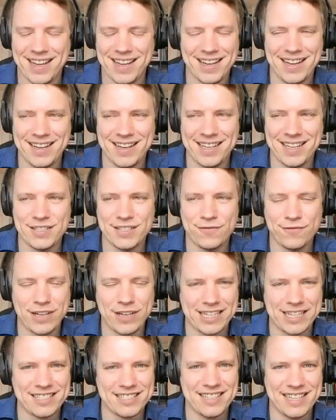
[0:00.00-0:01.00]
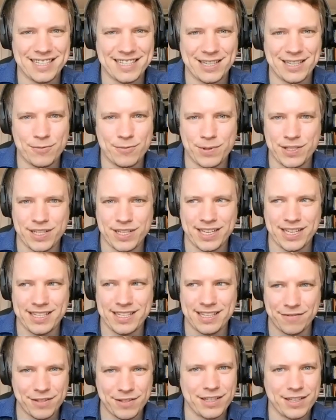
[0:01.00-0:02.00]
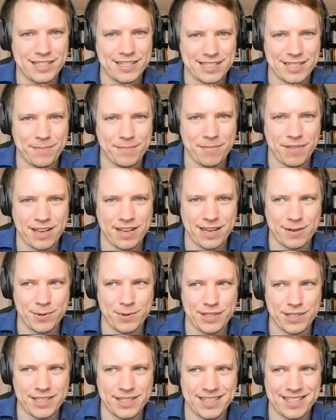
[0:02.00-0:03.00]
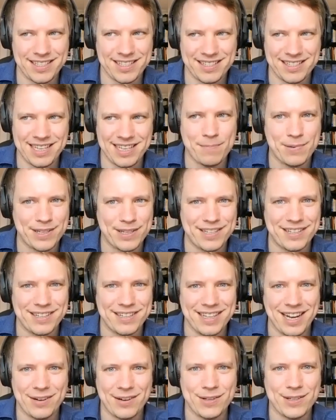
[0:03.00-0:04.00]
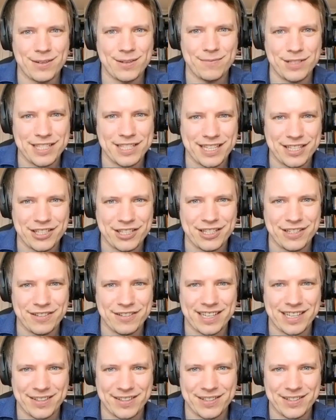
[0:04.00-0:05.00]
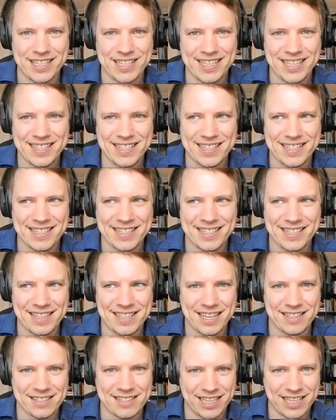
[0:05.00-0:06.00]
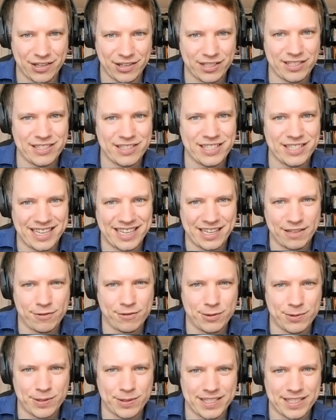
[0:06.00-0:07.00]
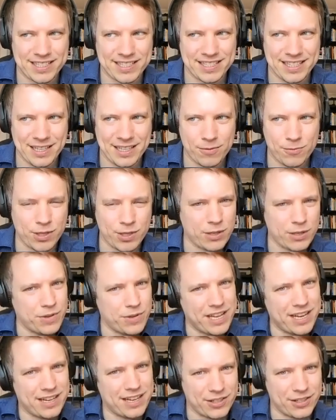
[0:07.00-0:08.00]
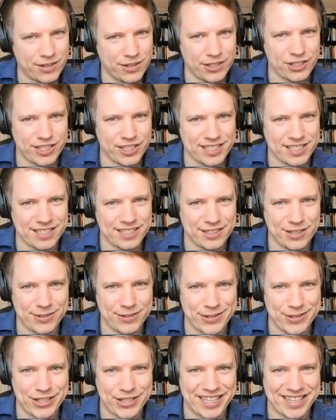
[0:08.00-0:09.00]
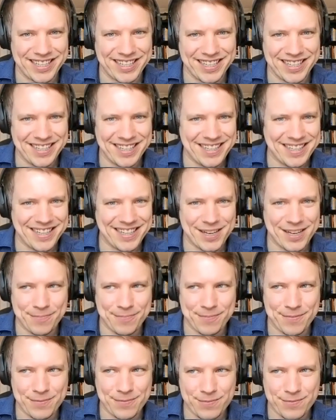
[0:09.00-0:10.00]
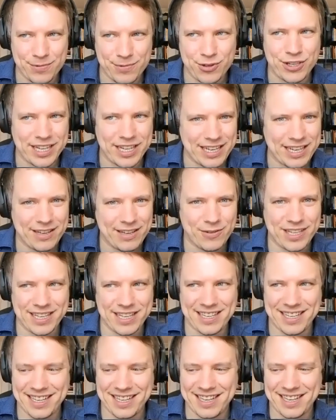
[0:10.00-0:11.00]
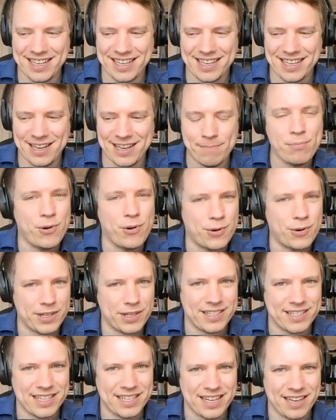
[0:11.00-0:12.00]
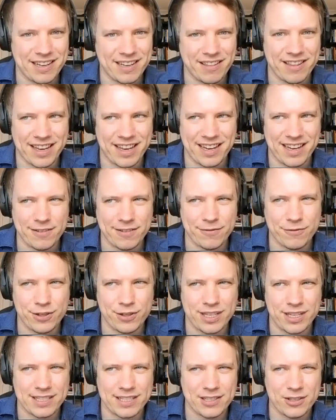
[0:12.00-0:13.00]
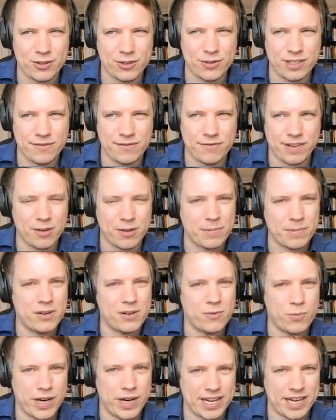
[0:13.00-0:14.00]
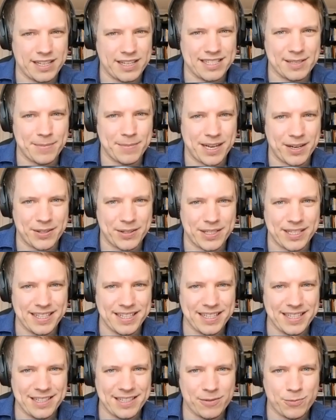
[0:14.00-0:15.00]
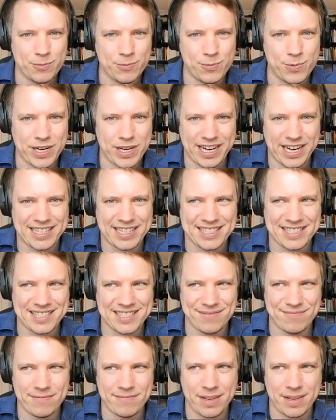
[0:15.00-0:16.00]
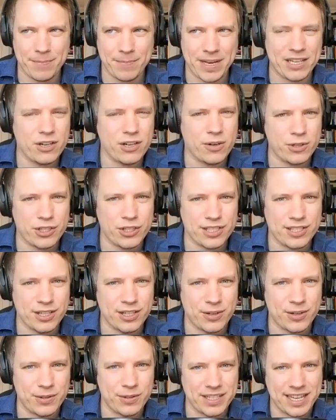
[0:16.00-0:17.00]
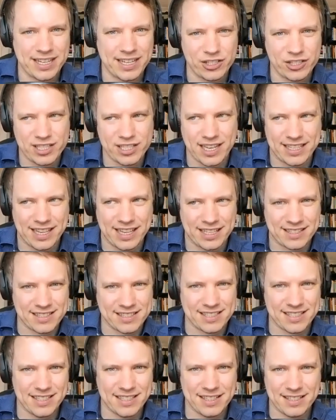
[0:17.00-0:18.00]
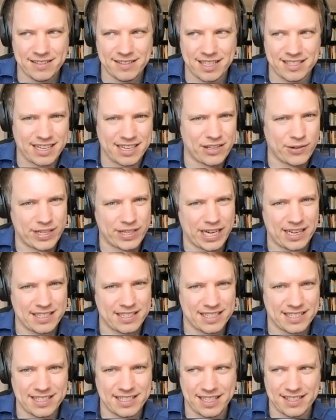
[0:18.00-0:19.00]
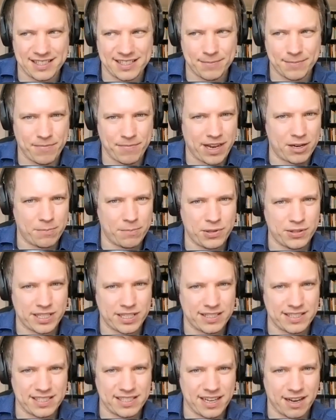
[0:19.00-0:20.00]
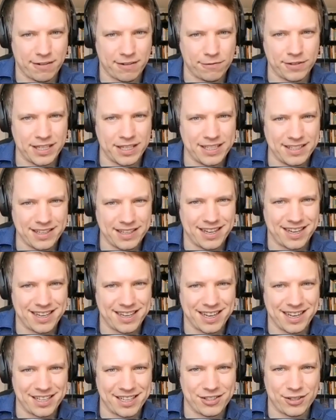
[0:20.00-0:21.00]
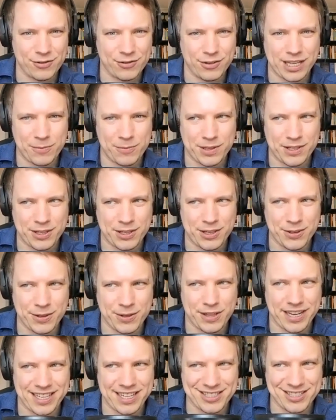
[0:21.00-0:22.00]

It's fascinating work and definitely something I want to deepen our conversation around uh, that psychoanalytic influence, working with the unconscious in coaching. Um, really, really important, I think, for us to develop an awareness about. Whereas many coaches don't, they're just like, that's that's psychoanalysis, that's therapeutic stuff. I, I don't really want to go there.